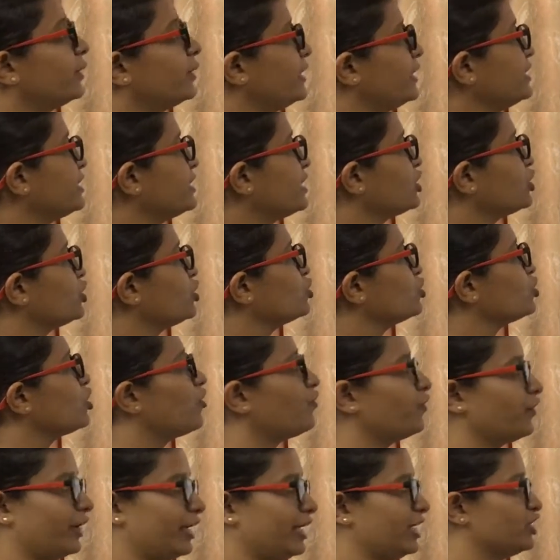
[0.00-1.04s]
3 sections
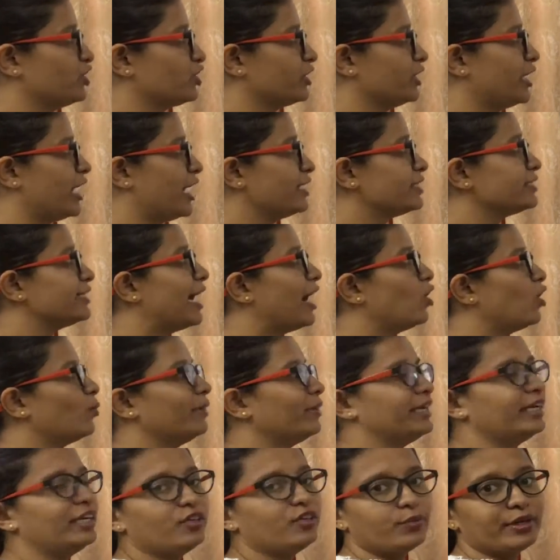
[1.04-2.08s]
of each class. How
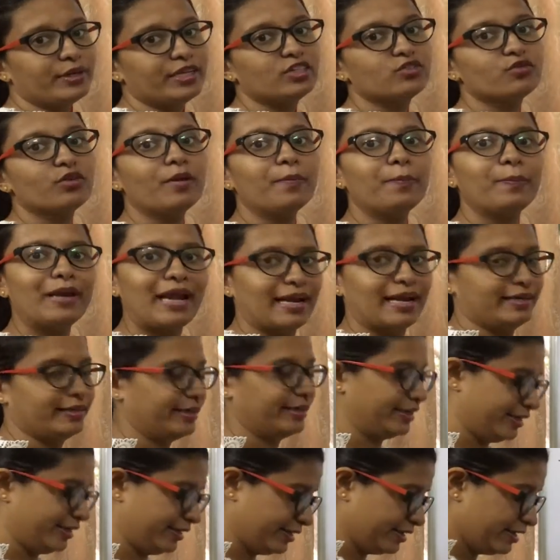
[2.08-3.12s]
many trees were
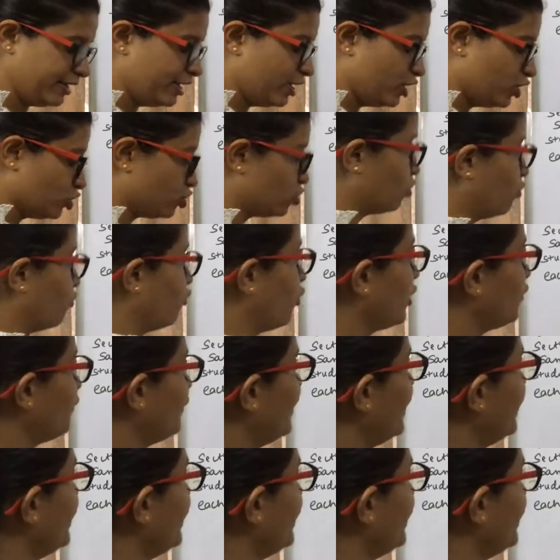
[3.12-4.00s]
planted? So what we